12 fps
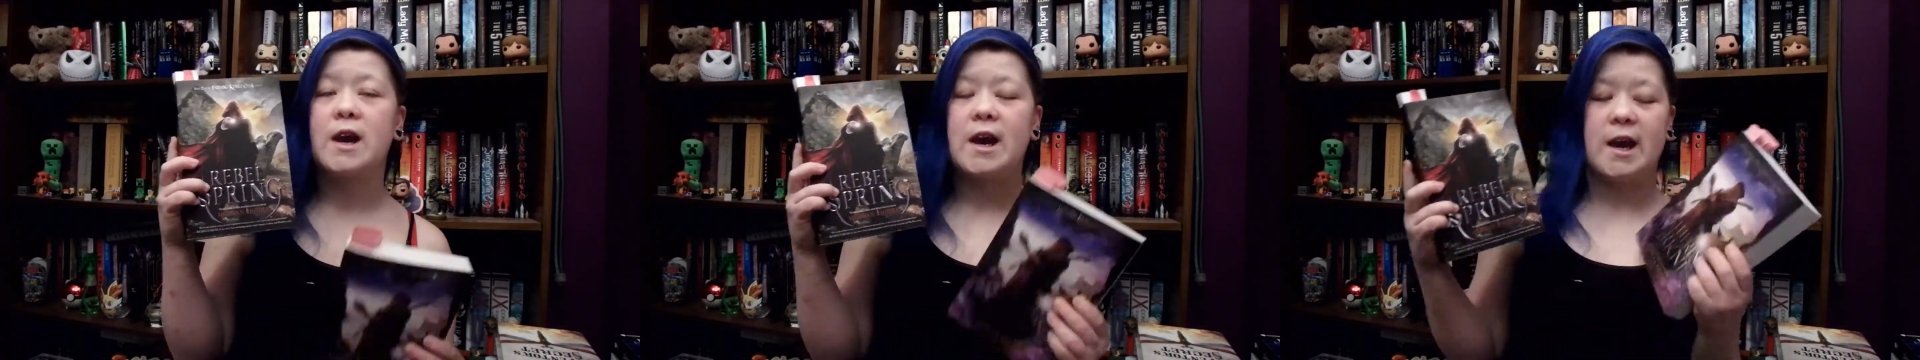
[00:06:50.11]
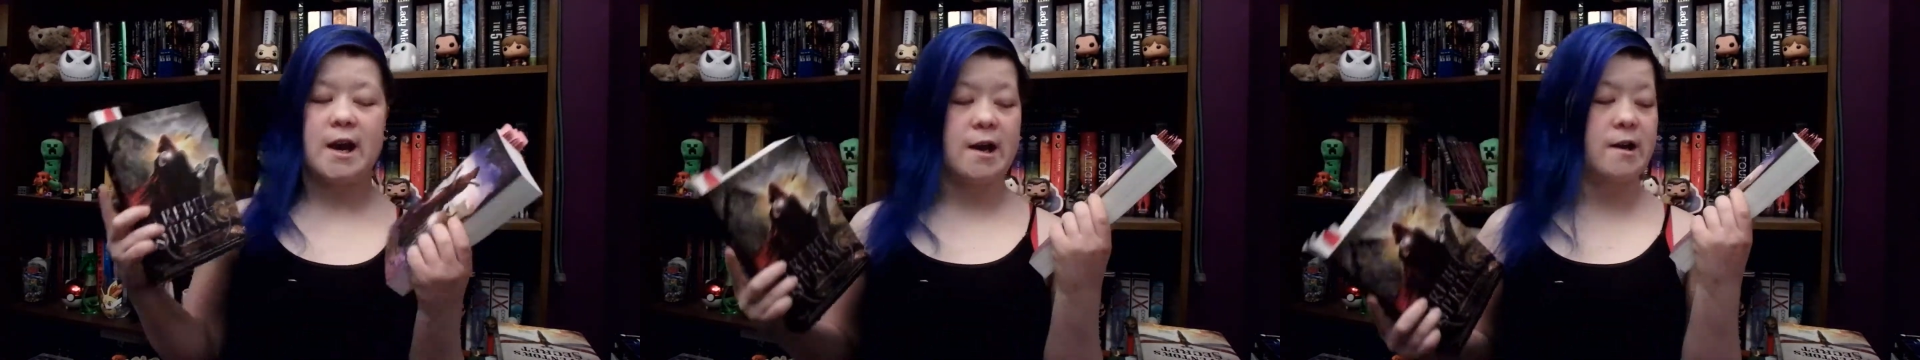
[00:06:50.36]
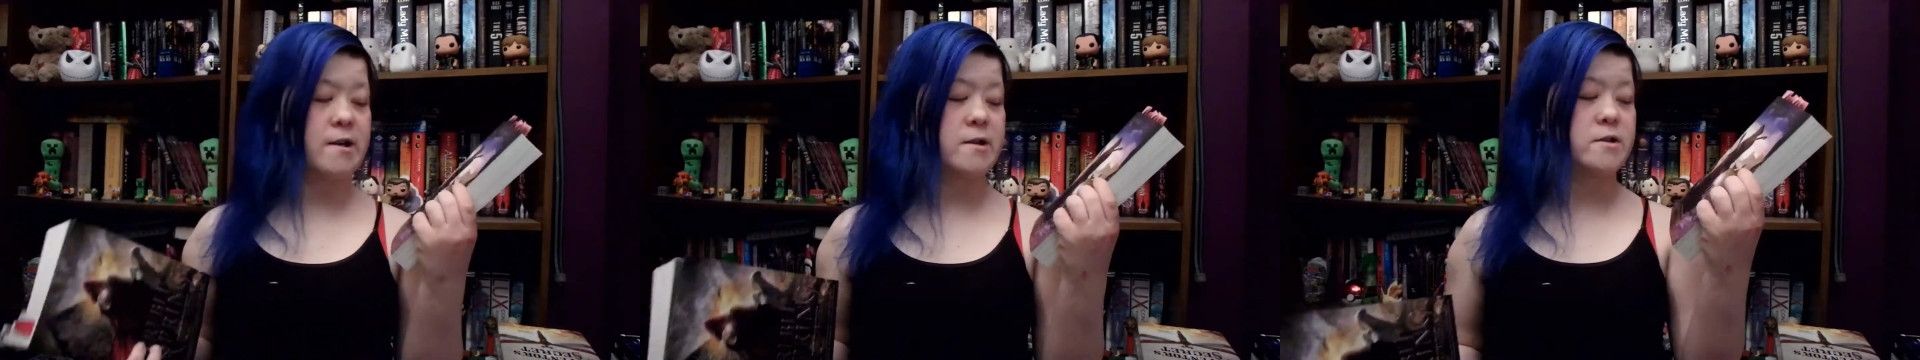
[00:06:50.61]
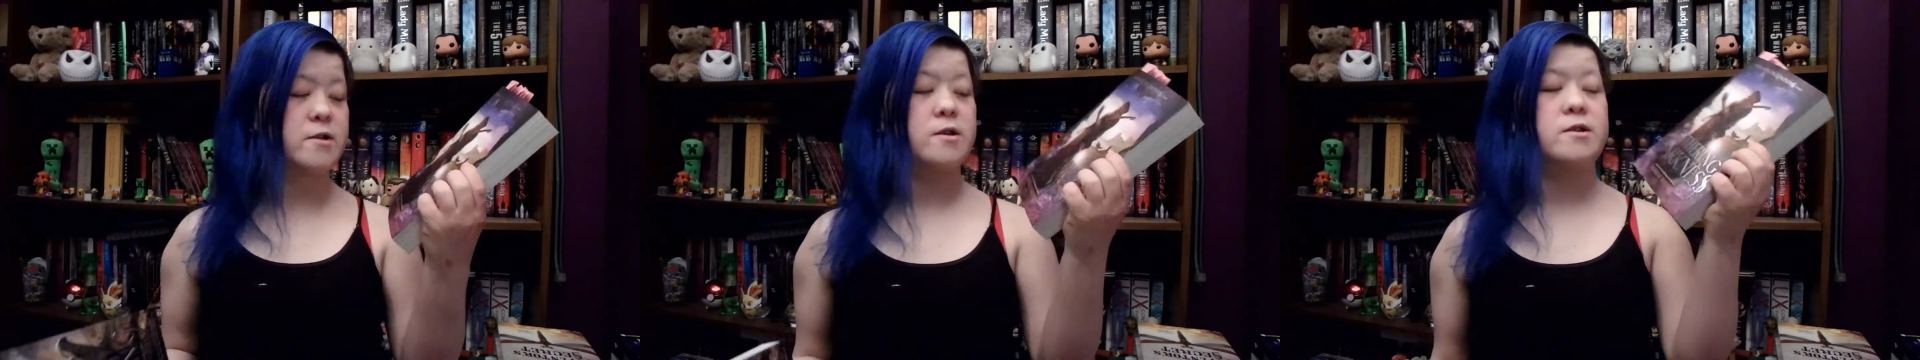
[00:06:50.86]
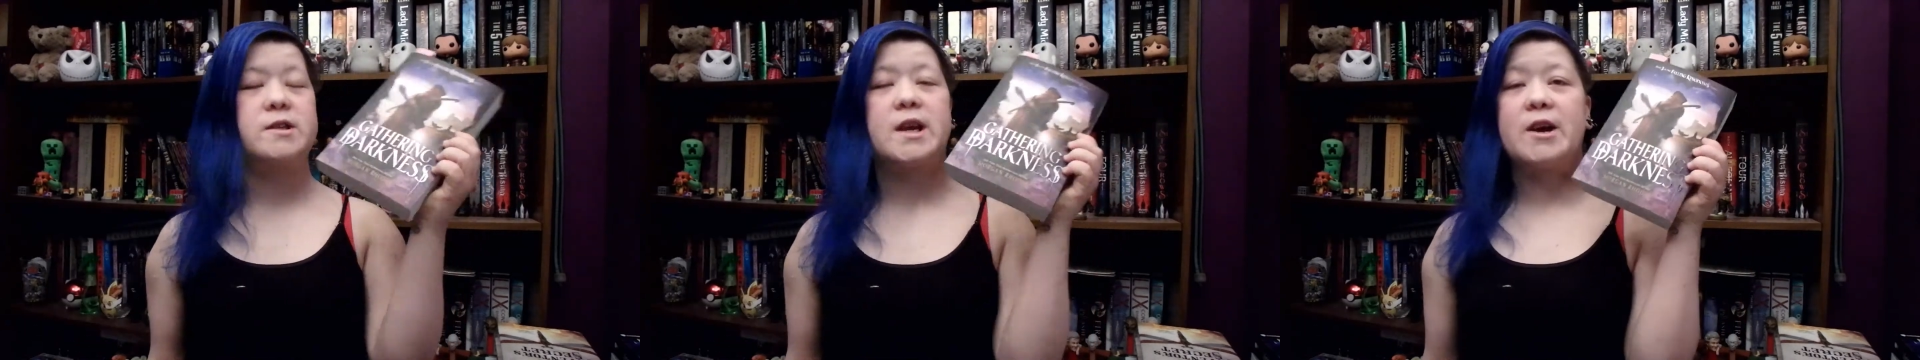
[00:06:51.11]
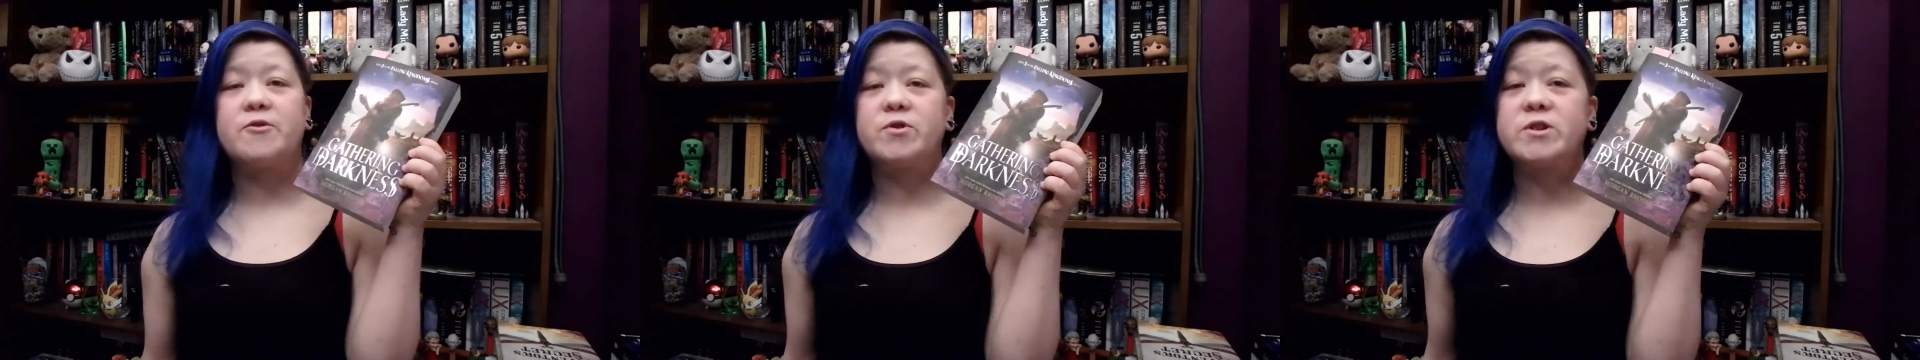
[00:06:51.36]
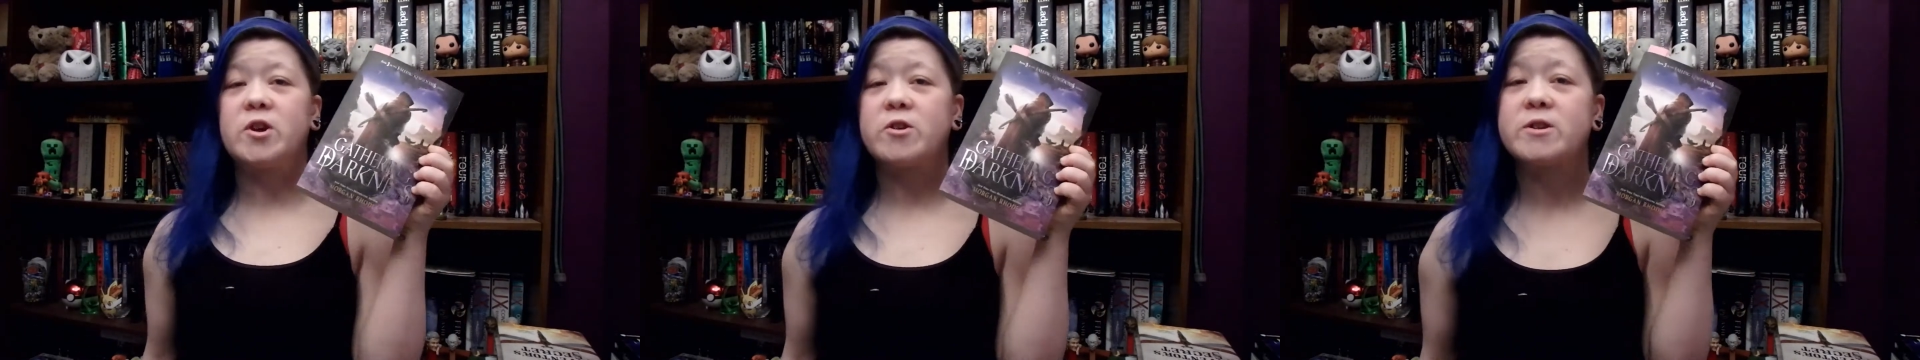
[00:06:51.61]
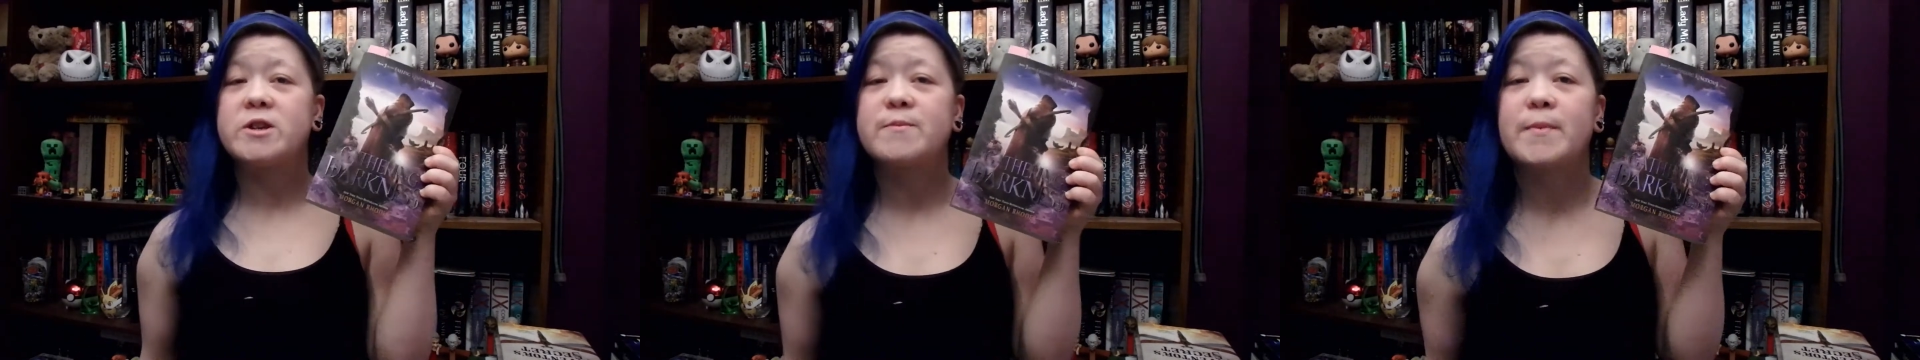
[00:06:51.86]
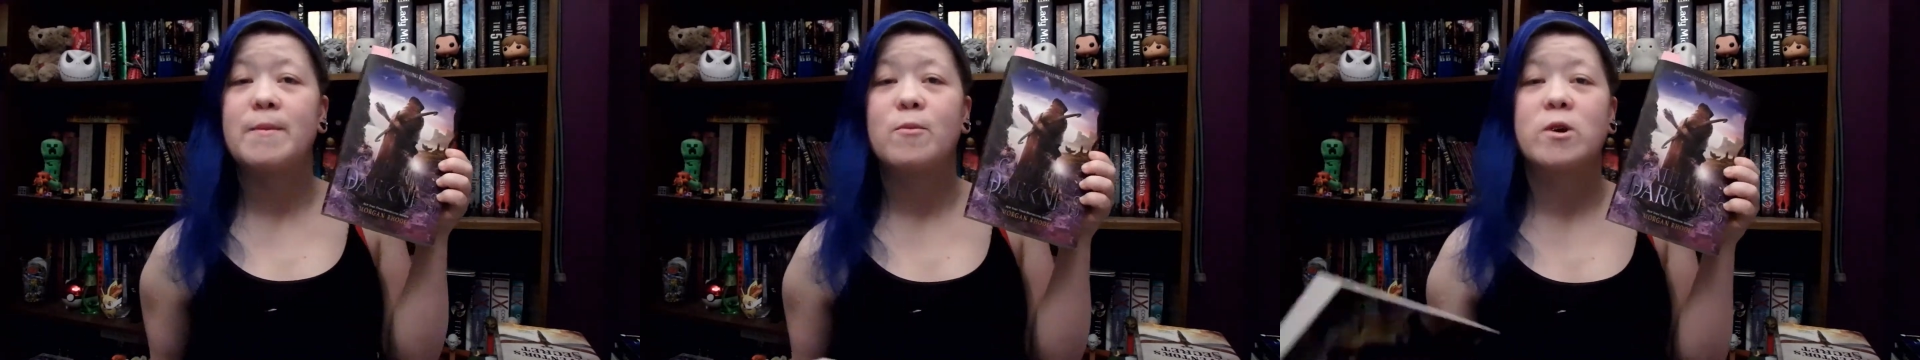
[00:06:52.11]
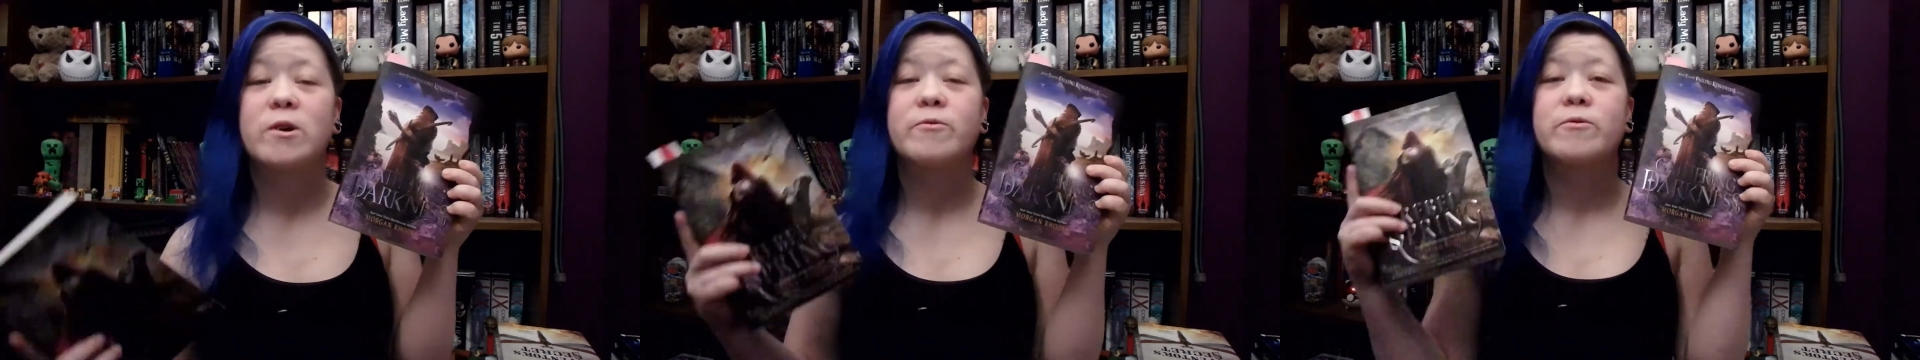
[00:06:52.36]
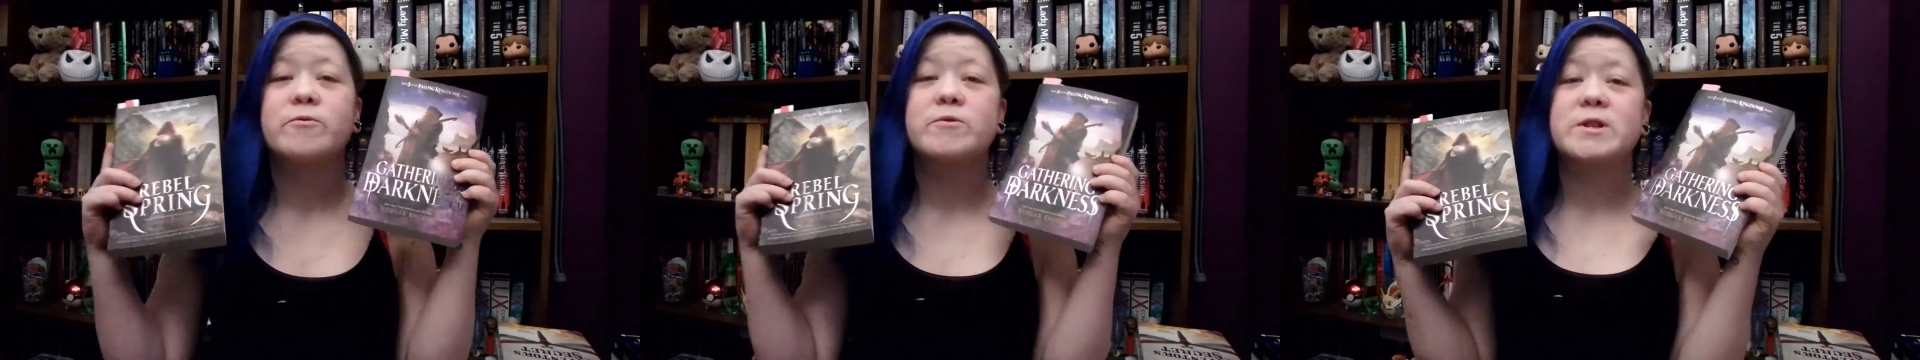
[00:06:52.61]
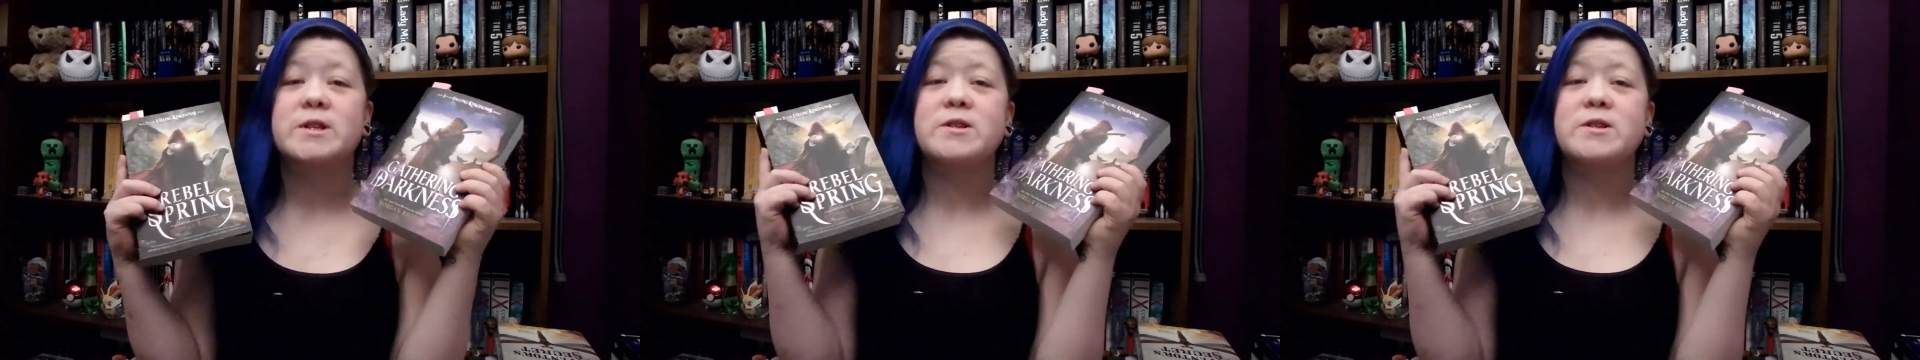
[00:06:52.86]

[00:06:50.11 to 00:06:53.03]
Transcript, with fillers: and Gathering Darkness by Morgan Rhodes.